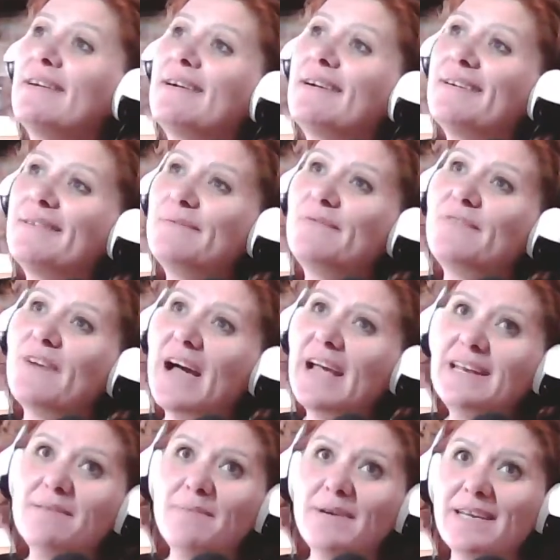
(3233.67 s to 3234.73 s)
a
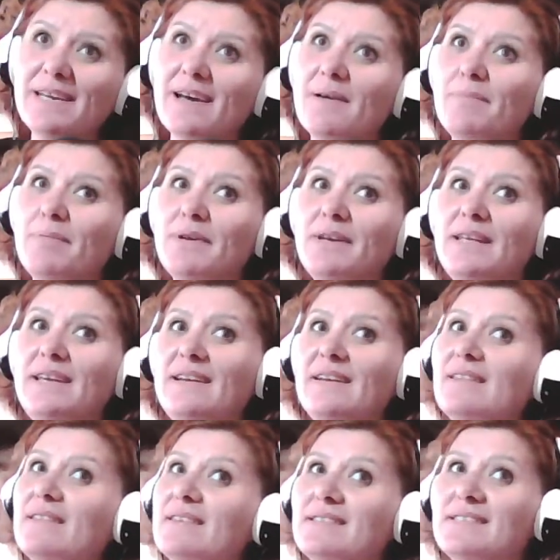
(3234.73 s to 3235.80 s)
vitamin
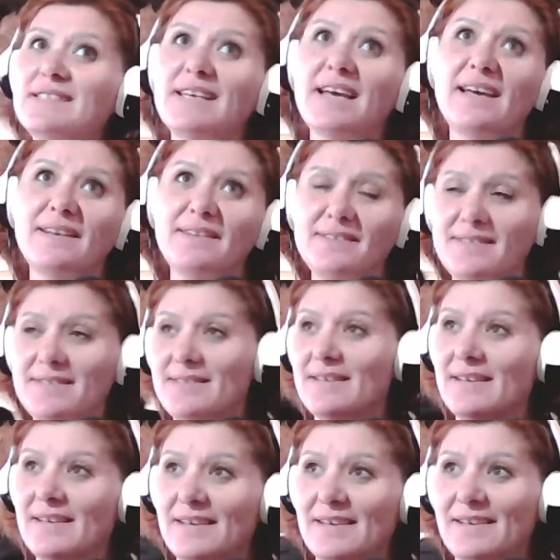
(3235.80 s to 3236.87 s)
company that says,
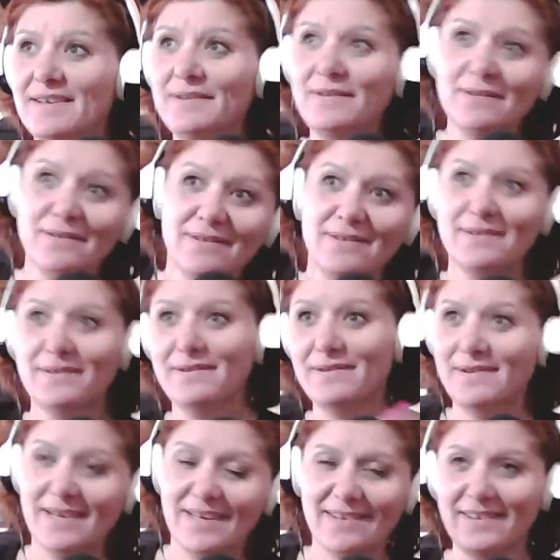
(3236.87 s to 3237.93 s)

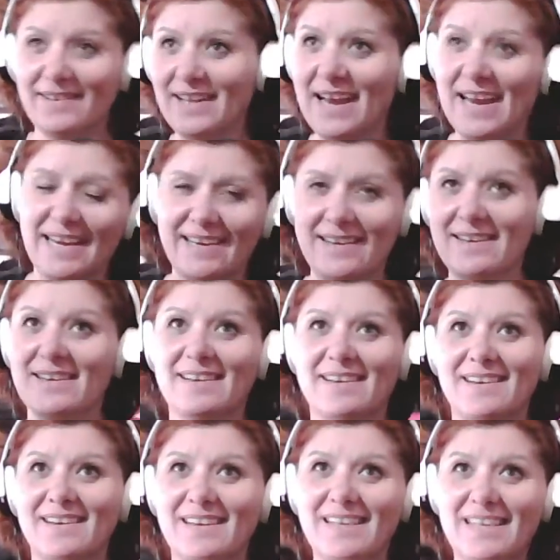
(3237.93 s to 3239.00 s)
oh, it'll like
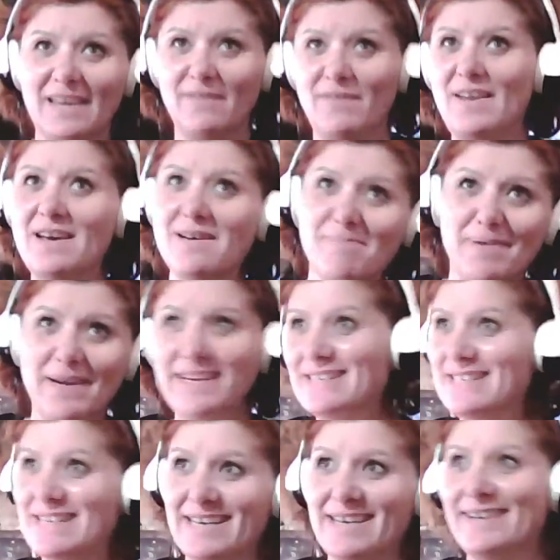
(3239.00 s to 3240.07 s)
give you a
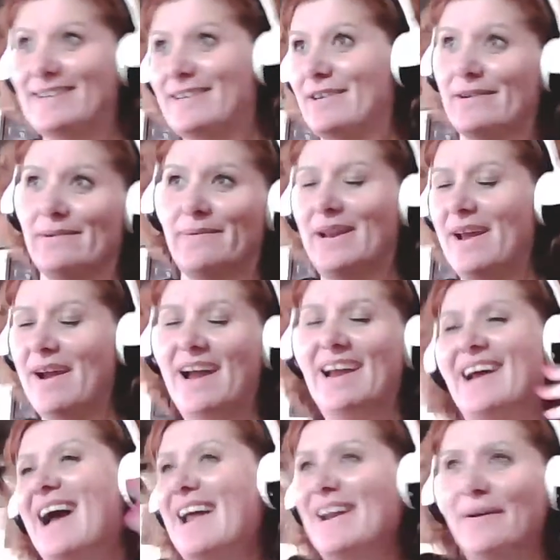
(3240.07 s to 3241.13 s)
big dick or what,
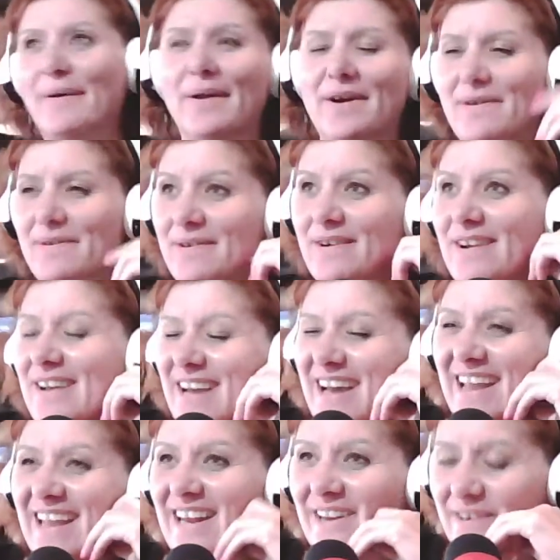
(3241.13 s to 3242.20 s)
I don't know.
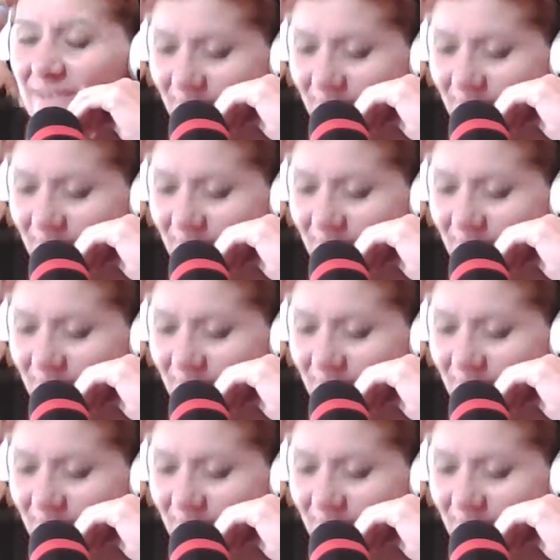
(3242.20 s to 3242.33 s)
You know,